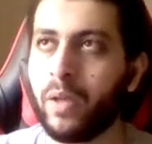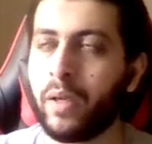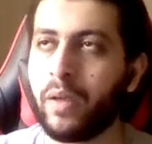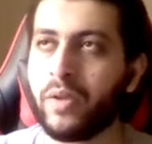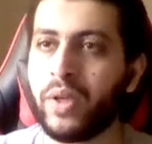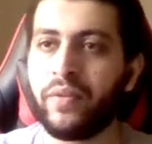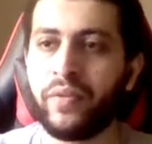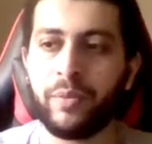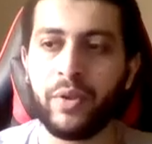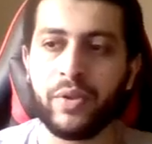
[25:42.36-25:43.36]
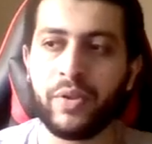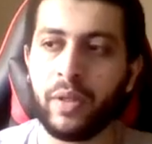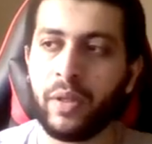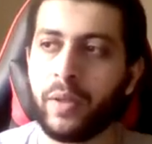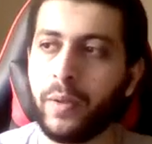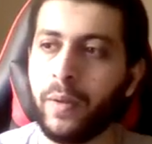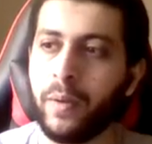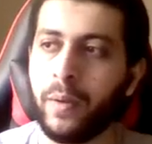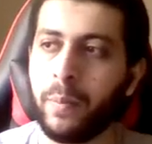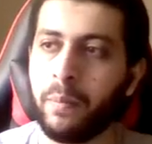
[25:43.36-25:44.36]
aside from this, like
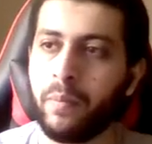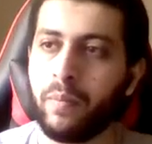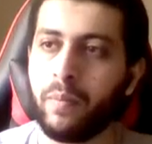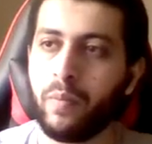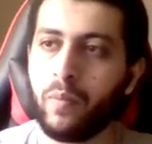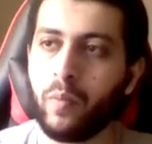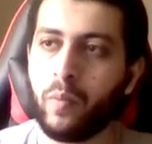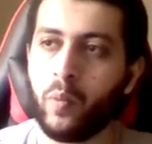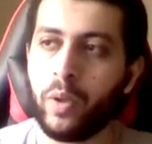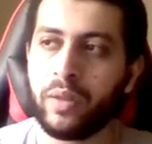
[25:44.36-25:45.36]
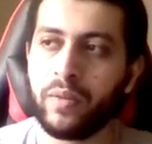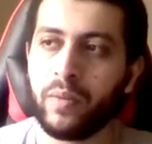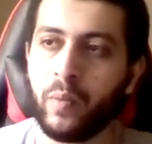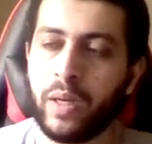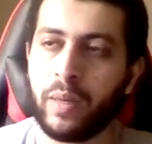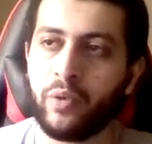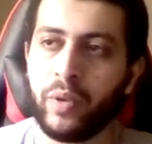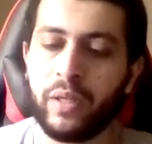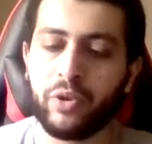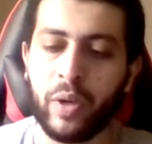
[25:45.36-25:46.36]
what I'm
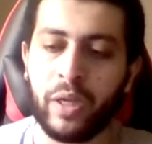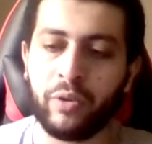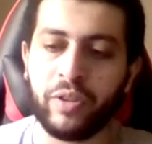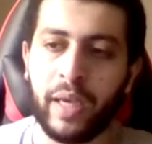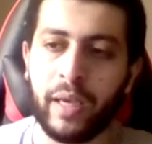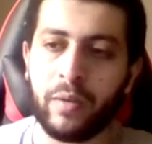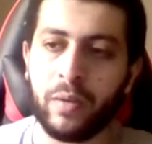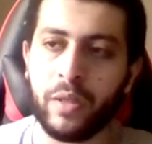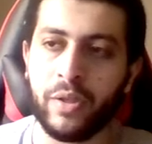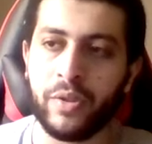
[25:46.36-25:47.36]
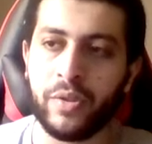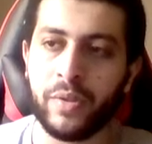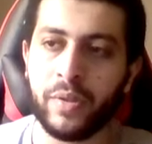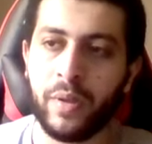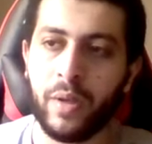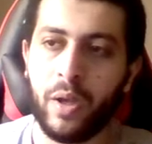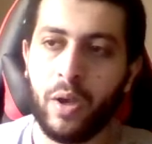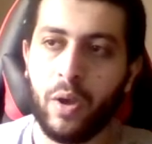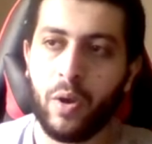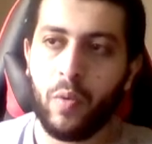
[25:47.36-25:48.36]
really trying to tackle is
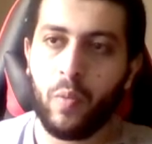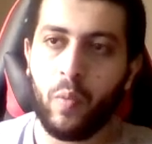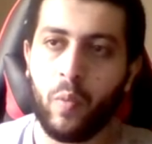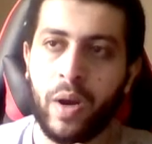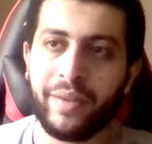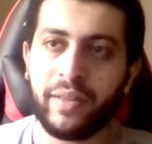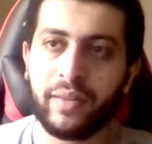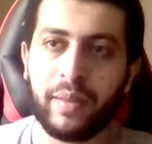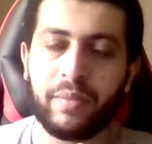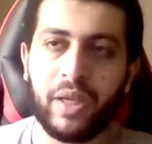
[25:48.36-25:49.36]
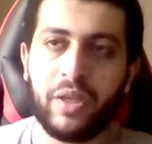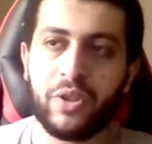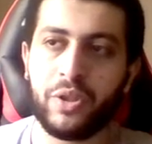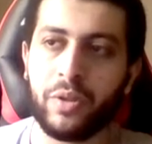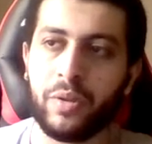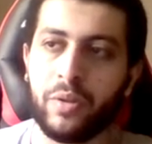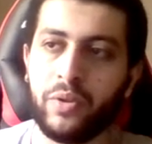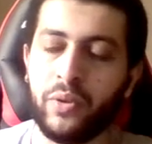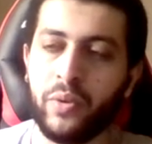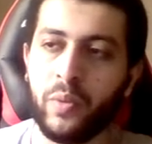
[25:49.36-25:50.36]
why the temptation
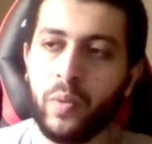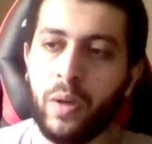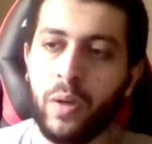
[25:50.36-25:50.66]
to